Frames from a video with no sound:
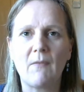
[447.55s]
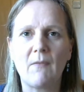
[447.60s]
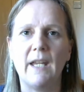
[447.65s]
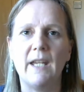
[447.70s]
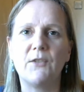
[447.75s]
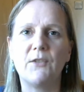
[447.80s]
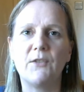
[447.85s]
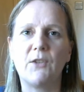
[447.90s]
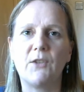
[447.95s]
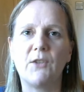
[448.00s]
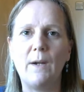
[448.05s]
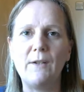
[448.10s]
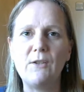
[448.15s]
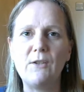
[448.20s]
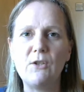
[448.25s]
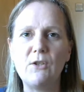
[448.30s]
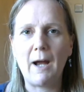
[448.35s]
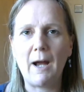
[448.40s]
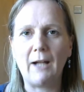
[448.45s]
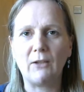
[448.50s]
is that
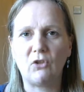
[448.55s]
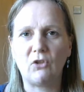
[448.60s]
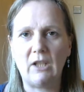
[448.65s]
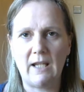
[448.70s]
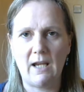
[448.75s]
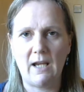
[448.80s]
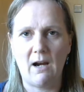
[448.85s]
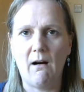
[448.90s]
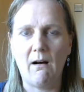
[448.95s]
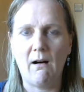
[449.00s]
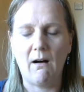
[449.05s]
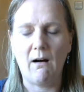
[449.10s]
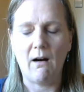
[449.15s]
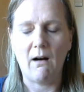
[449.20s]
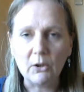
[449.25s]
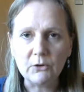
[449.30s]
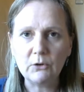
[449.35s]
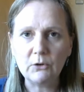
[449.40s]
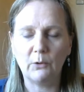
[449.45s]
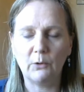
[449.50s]
when you actually are
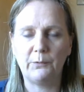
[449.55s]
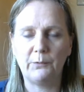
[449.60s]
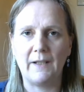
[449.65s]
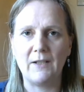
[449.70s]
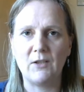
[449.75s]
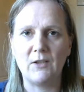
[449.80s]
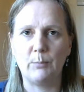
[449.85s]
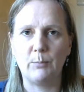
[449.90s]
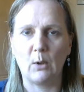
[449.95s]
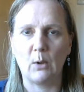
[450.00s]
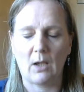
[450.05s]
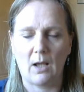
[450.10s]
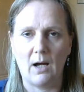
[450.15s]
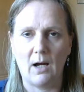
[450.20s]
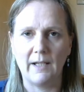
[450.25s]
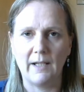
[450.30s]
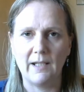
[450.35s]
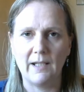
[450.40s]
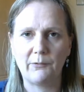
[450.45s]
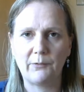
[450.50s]
on your Facebook
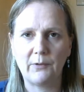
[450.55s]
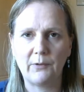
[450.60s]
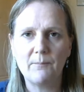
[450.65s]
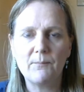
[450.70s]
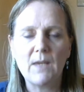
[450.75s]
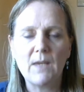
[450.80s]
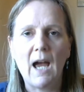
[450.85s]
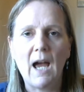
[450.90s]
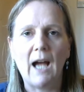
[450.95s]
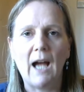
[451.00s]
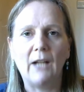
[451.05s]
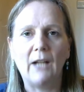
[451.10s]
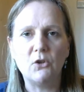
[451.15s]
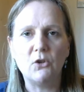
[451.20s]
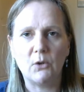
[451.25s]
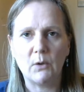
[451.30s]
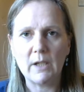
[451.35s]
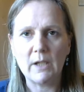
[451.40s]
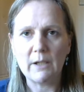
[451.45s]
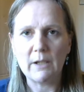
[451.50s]
Live and
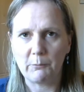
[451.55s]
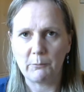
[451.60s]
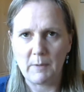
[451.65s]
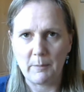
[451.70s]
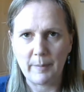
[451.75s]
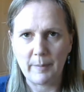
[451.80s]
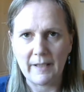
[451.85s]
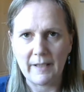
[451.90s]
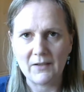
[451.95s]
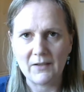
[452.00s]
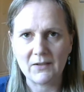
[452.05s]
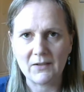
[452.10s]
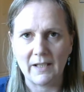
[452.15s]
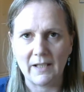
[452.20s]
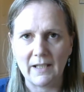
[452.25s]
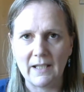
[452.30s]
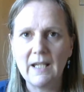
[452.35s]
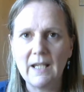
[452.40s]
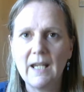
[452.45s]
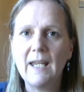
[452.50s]
you're doing it from your
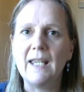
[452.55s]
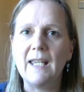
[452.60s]
PC,